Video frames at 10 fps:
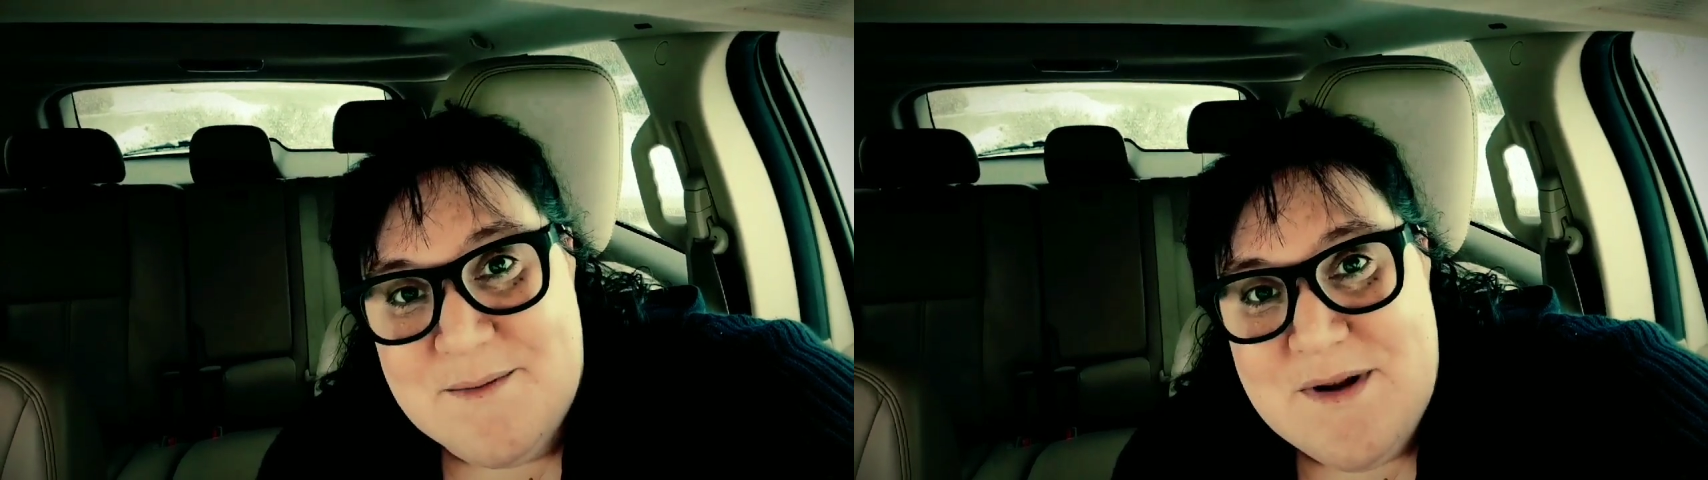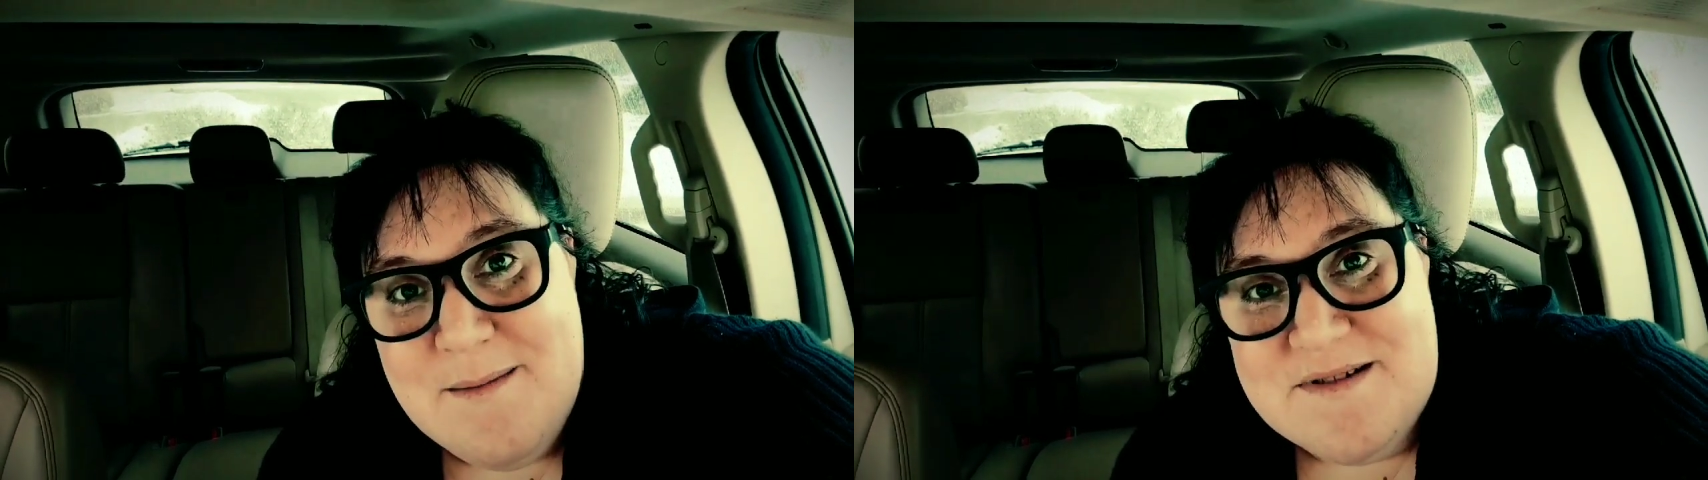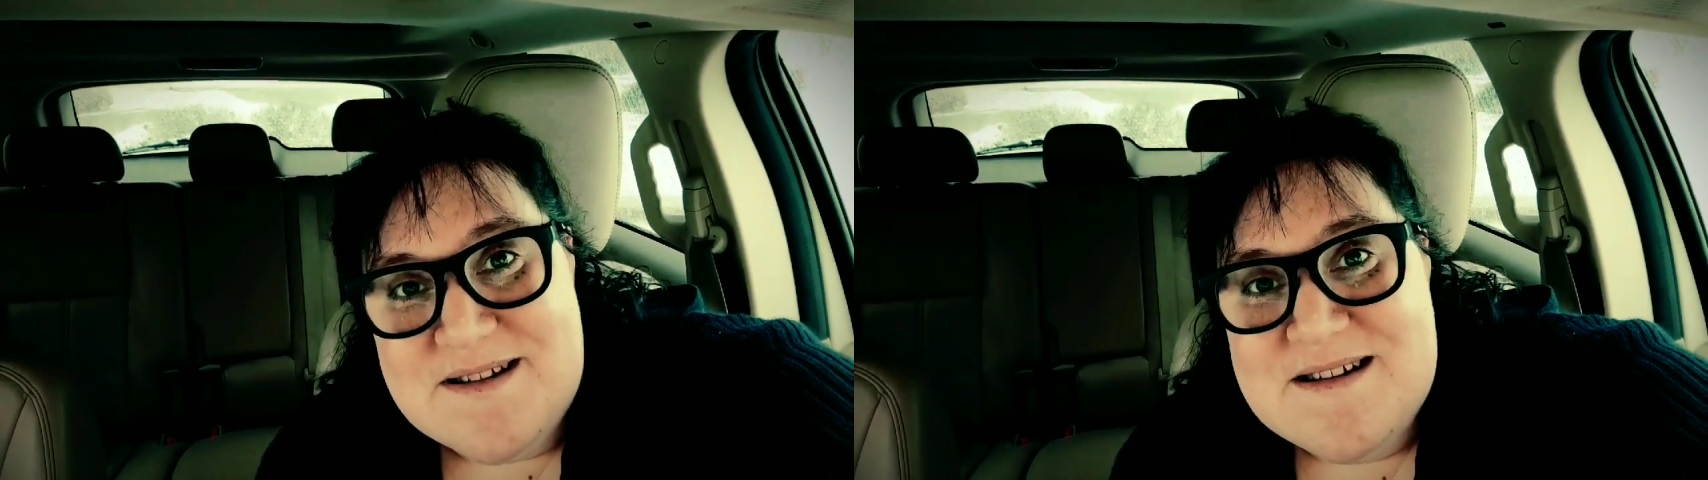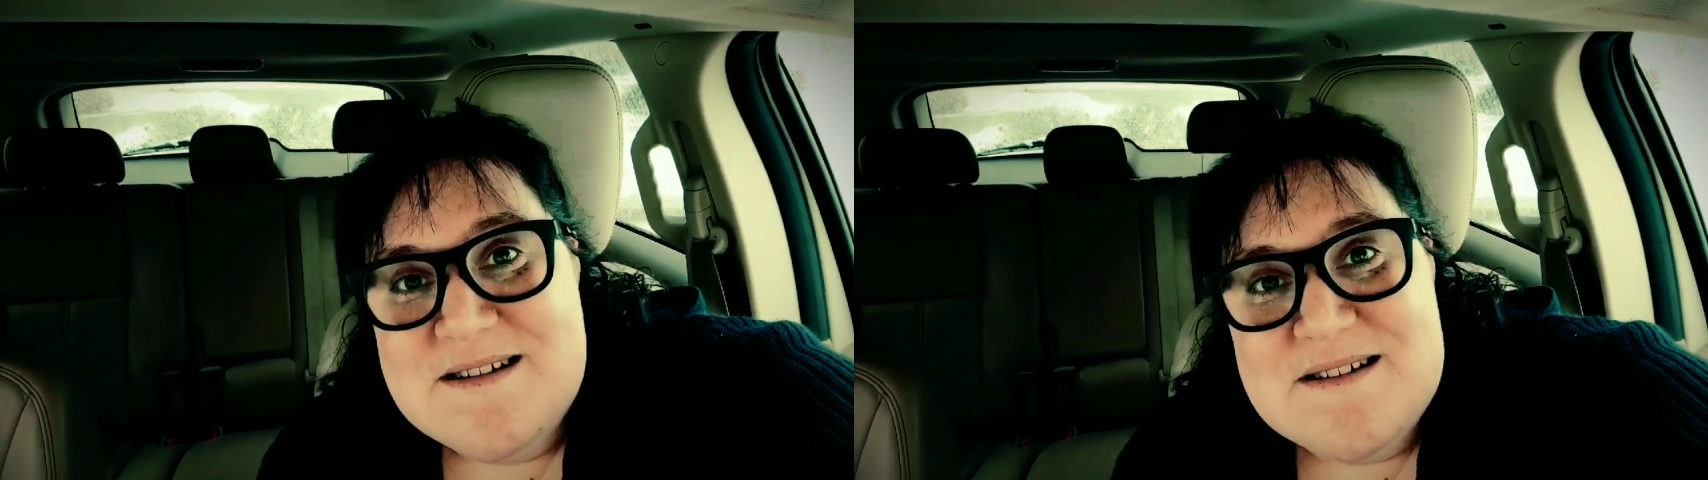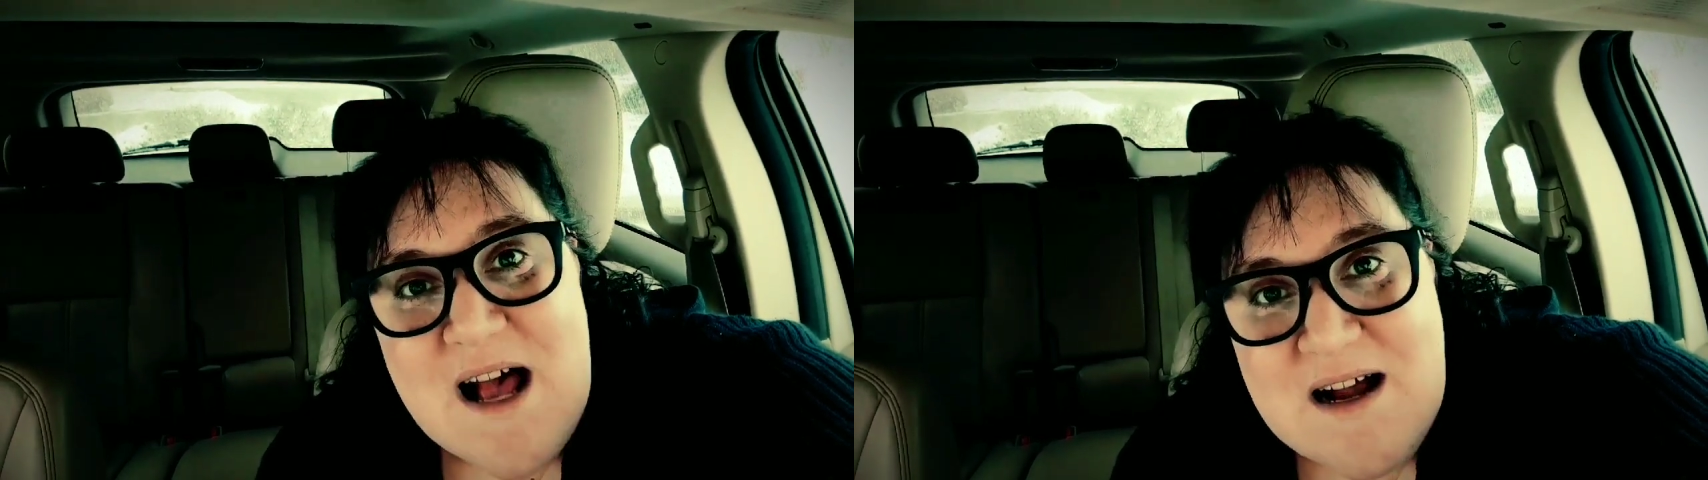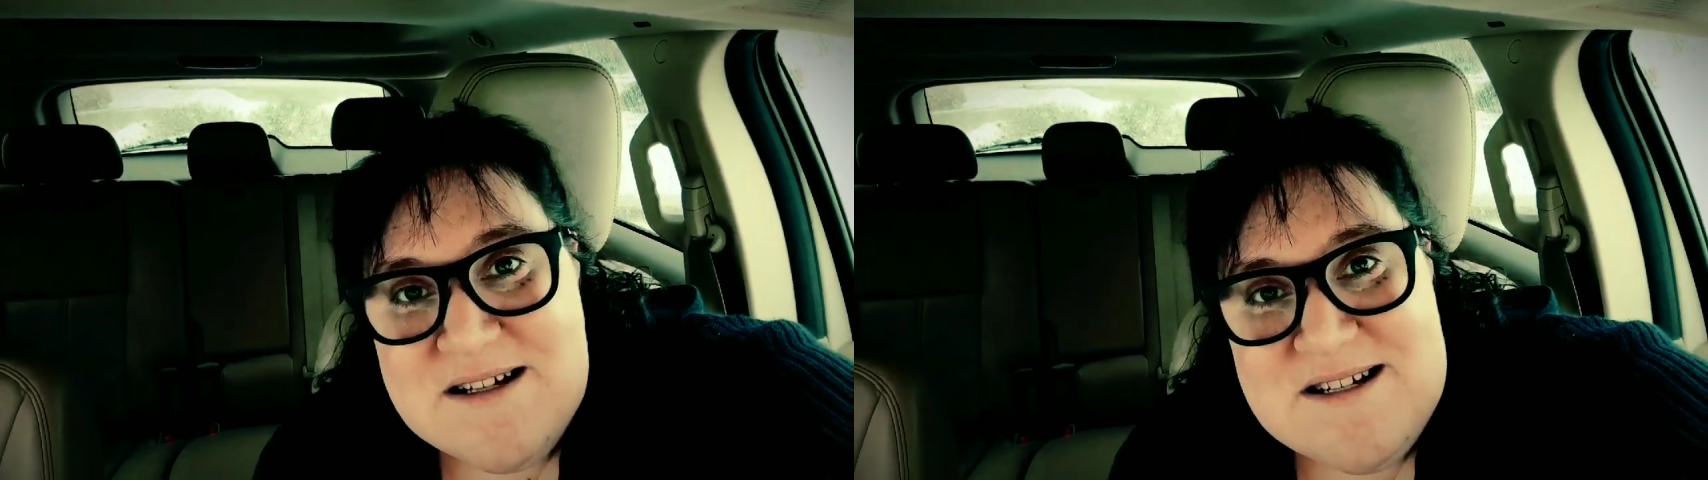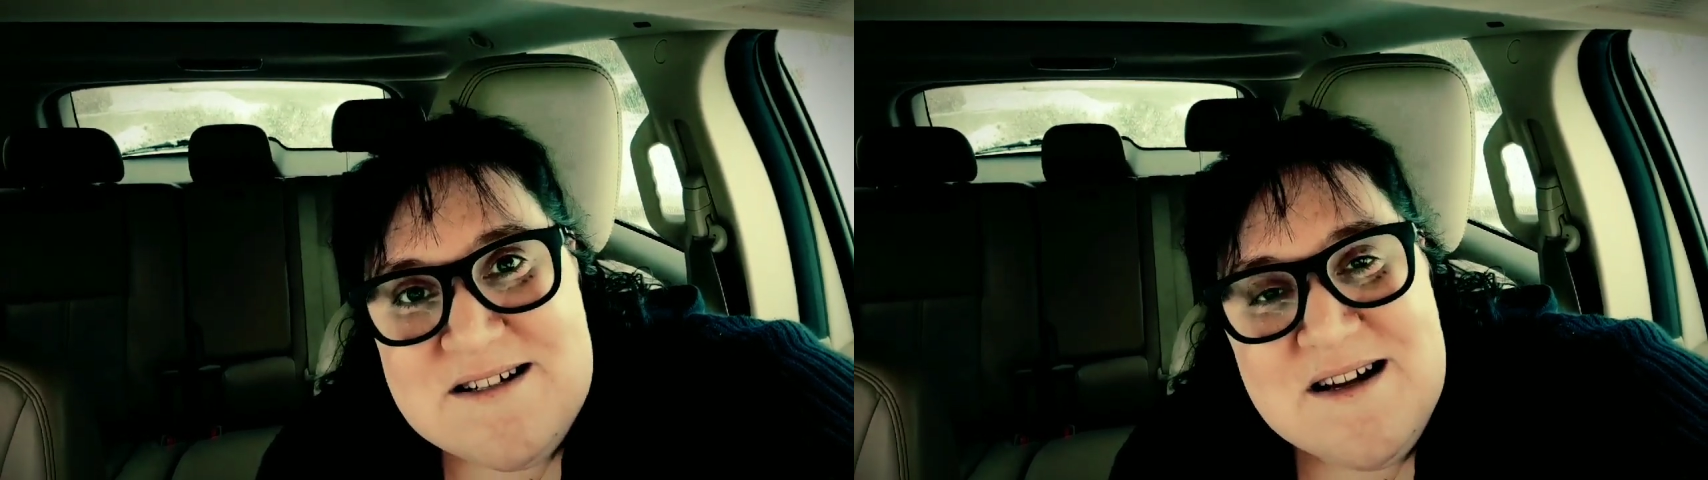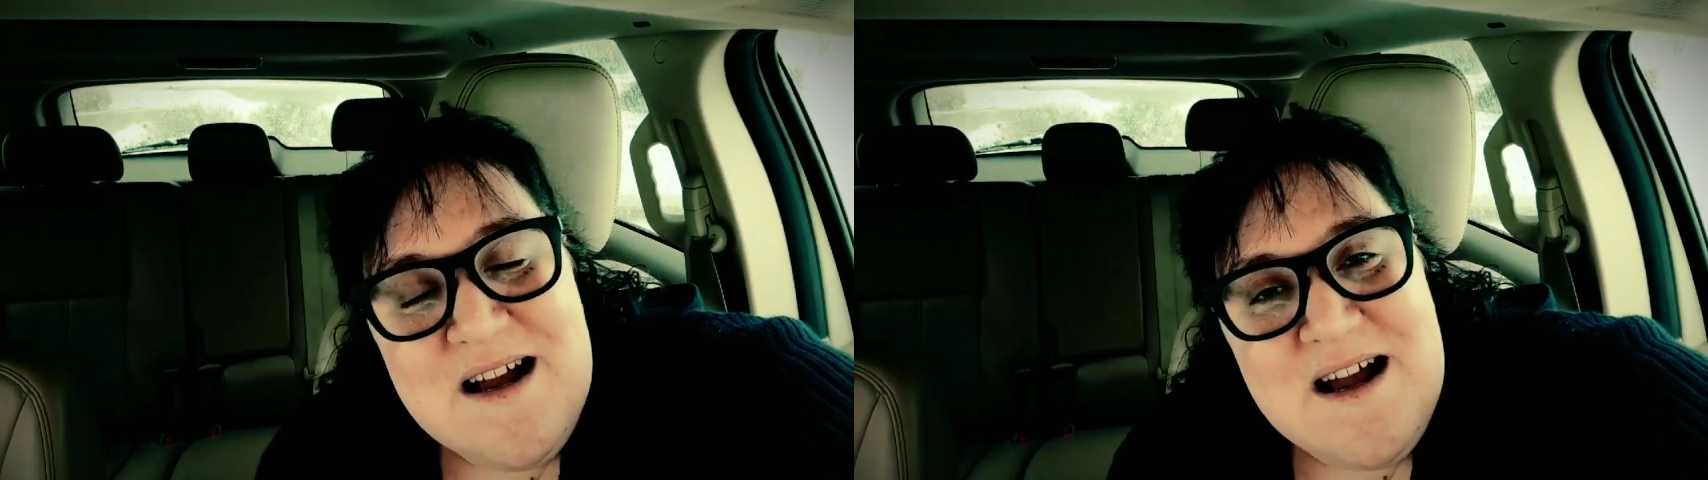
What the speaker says: sometimes it's sucked,